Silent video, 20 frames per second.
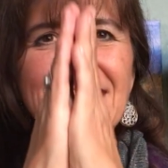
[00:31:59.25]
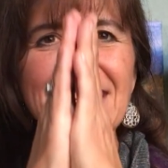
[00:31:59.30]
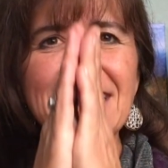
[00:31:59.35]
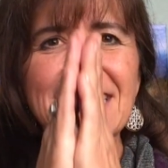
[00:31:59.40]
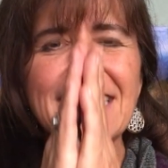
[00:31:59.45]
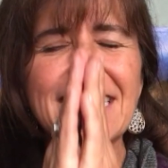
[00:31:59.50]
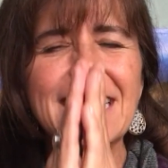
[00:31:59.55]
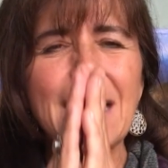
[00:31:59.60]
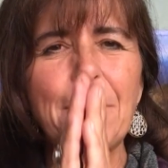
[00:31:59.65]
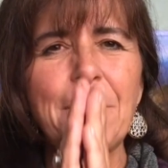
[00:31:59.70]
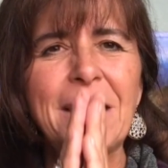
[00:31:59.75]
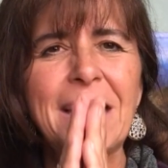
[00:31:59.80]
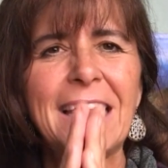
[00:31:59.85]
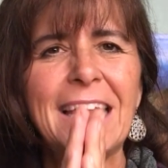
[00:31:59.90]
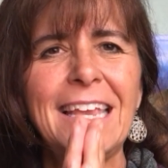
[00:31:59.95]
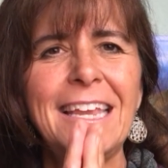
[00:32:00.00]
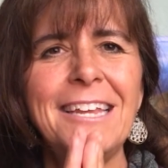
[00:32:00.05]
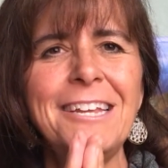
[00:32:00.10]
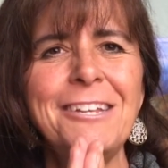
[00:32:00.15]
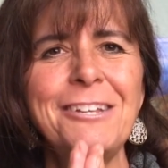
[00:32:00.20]
stepping
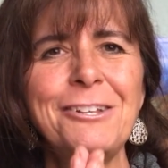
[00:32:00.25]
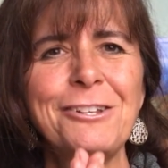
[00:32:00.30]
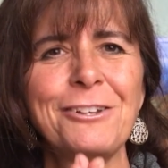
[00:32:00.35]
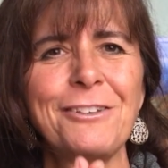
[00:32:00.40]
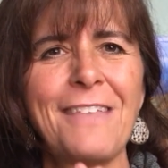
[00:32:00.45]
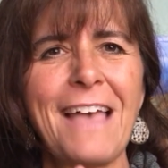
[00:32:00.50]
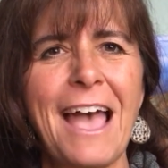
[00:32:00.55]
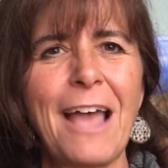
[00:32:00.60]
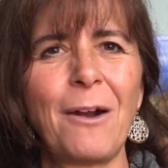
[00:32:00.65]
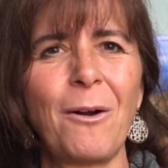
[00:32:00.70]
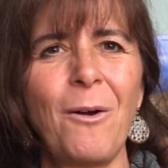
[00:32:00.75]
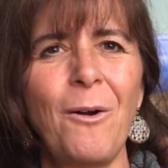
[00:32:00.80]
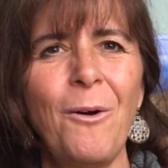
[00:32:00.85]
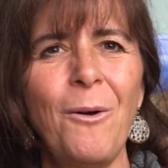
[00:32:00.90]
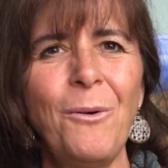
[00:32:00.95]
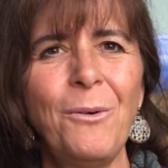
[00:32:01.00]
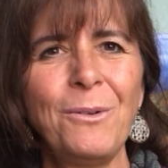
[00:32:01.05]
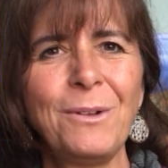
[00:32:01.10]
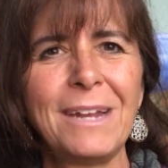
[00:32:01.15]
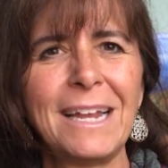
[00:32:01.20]
into that
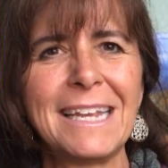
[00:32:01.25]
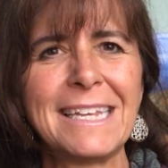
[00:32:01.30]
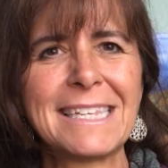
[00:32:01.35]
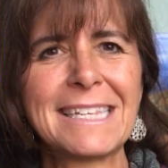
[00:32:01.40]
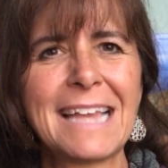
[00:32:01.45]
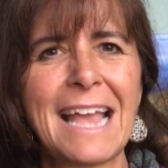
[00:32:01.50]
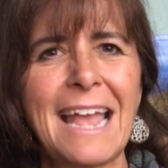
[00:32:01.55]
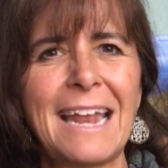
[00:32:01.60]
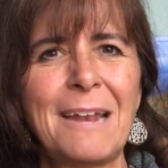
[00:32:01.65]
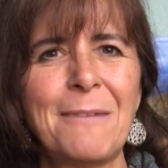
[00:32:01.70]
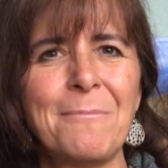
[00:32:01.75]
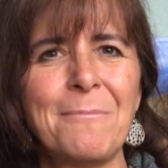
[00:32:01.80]
wholeness and